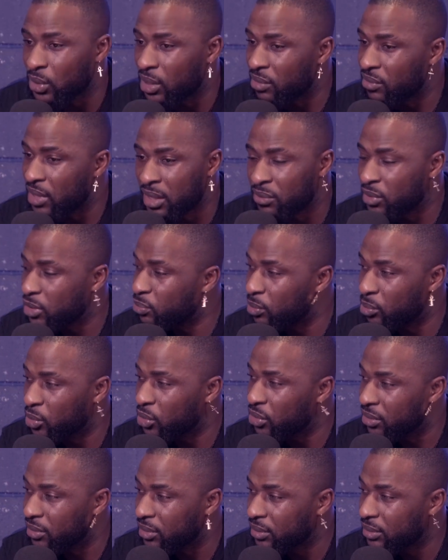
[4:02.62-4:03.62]
our Irish
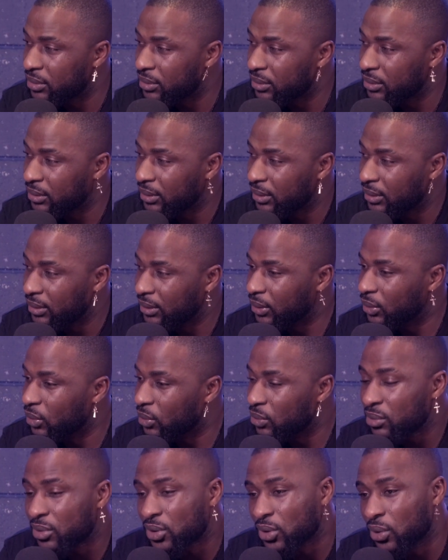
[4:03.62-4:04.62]
promoter.
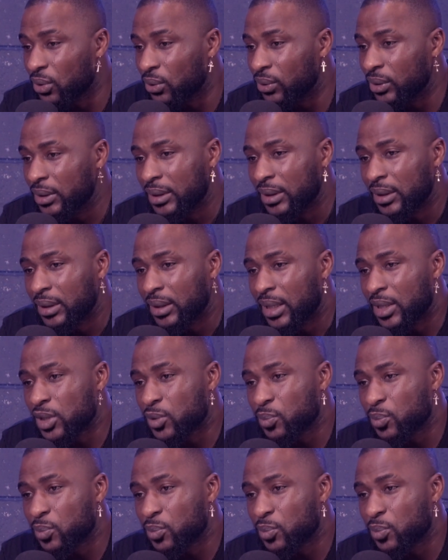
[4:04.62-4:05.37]
So I suppose...